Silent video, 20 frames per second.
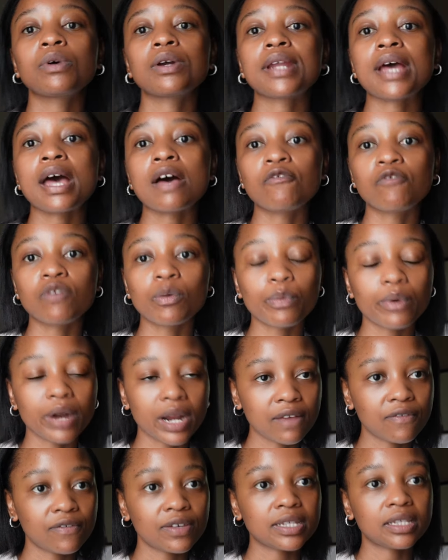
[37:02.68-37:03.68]
gonna have for
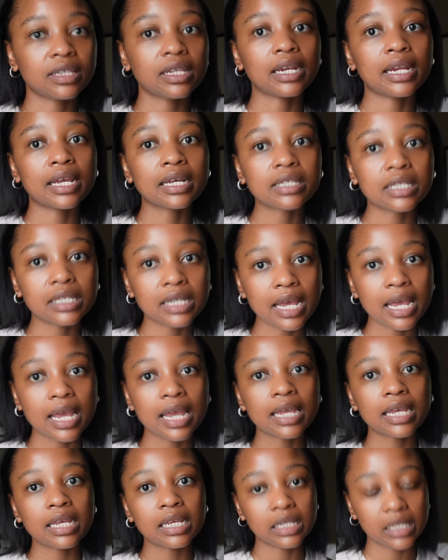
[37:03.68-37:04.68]
breakfast the next
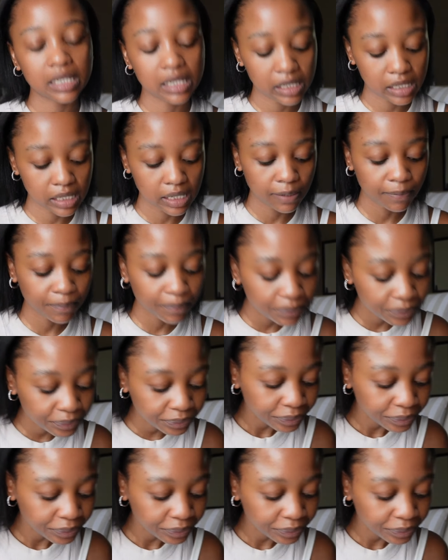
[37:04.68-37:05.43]
day, etc.